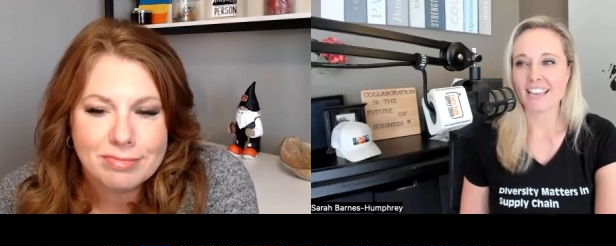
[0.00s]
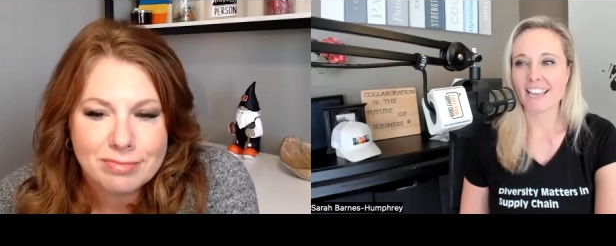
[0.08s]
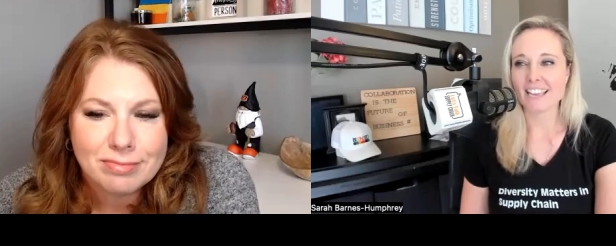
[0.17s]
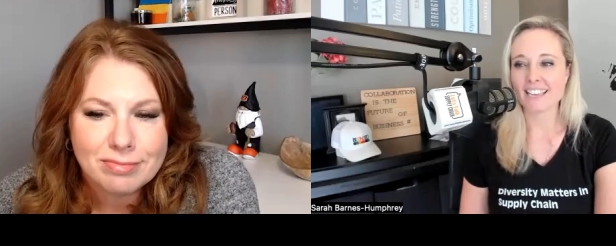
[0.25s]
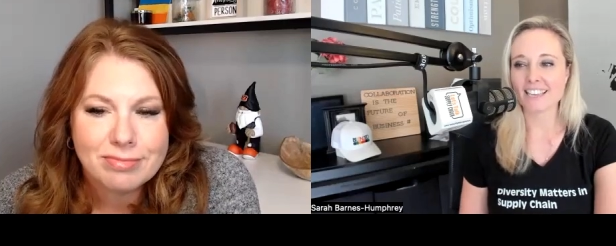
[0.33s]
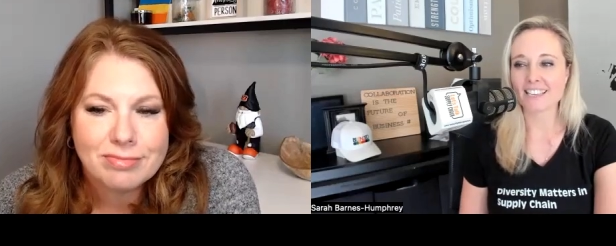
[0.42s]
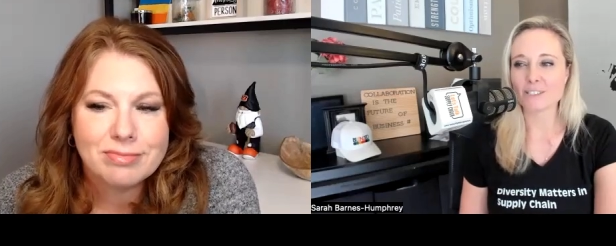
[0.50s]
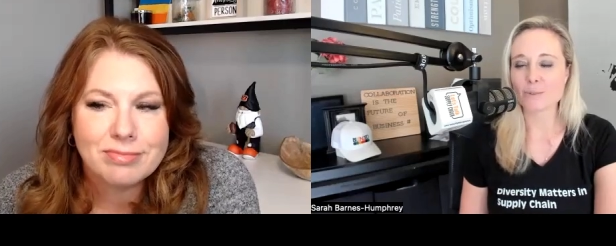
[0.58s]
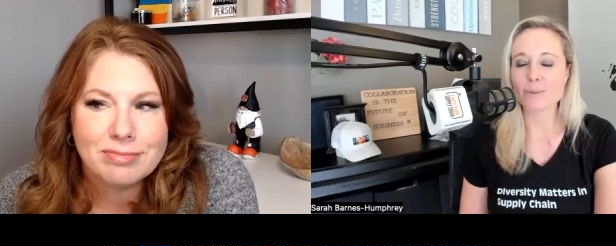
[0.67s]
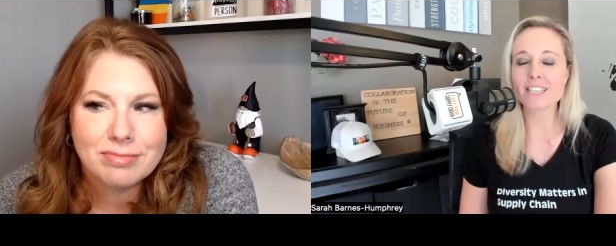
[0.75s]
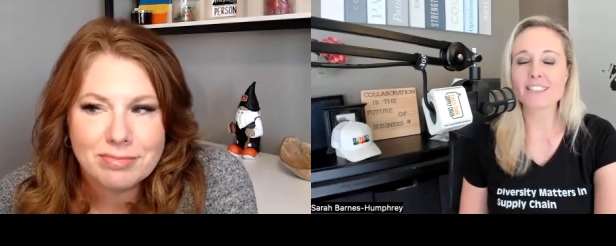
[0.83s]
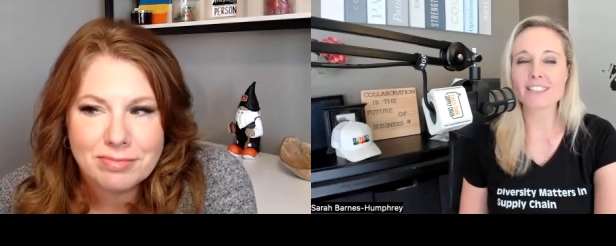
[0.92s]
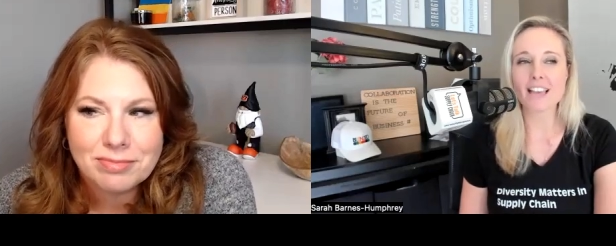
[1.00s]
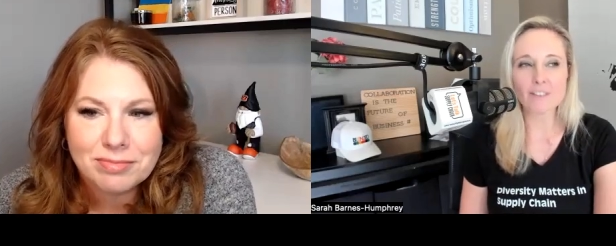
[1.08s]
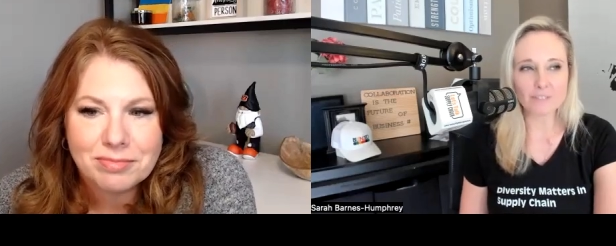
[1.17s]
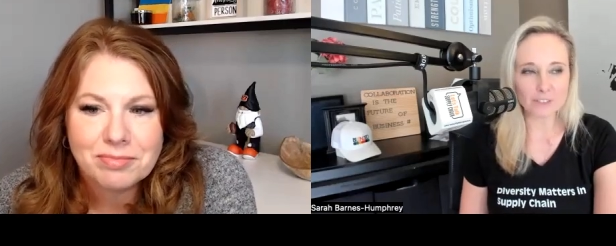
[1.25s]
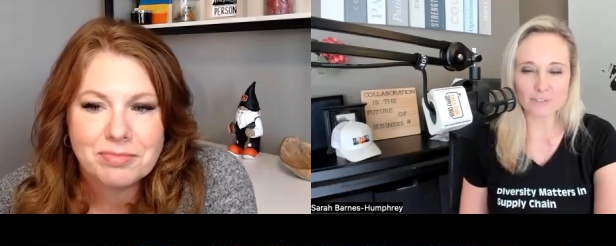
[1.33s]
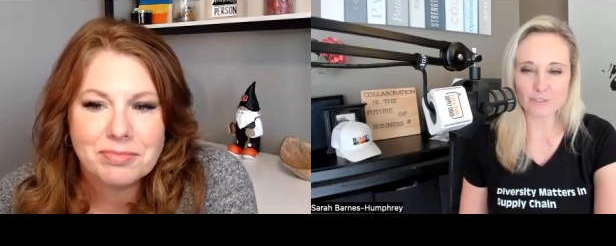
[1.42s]
Speaker 1: and we
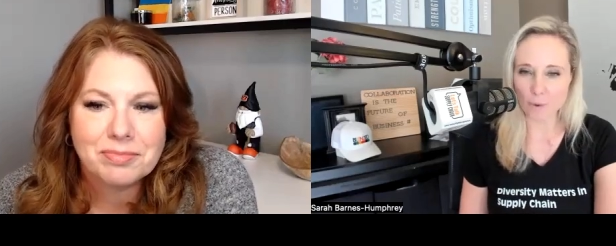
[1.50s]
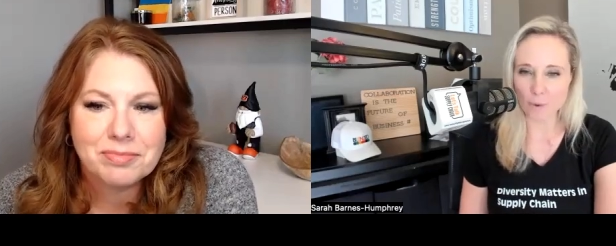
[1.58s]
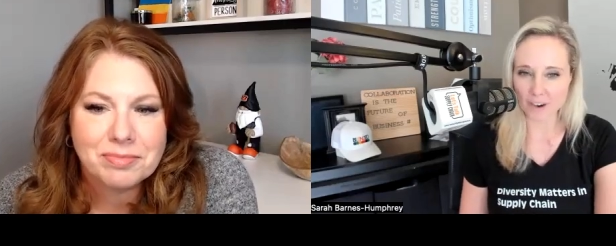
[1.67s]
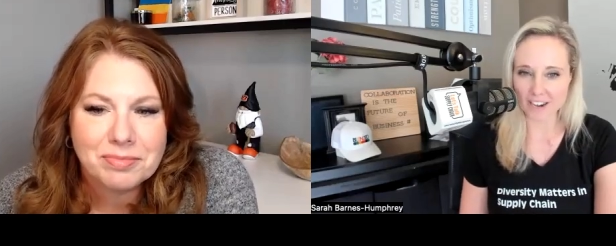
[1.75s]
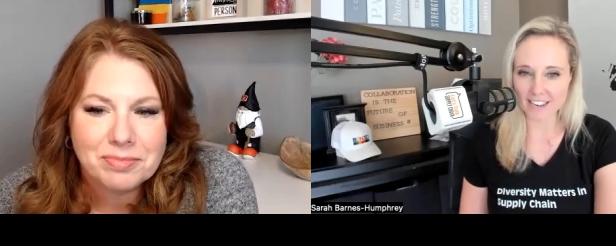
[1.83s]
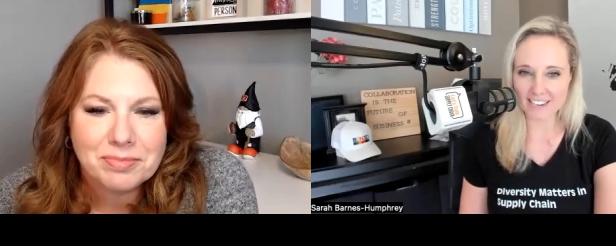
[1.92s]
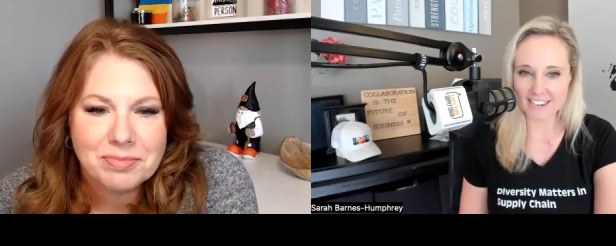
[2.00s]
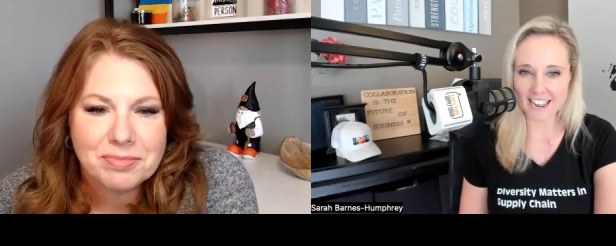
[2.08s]
love you for it.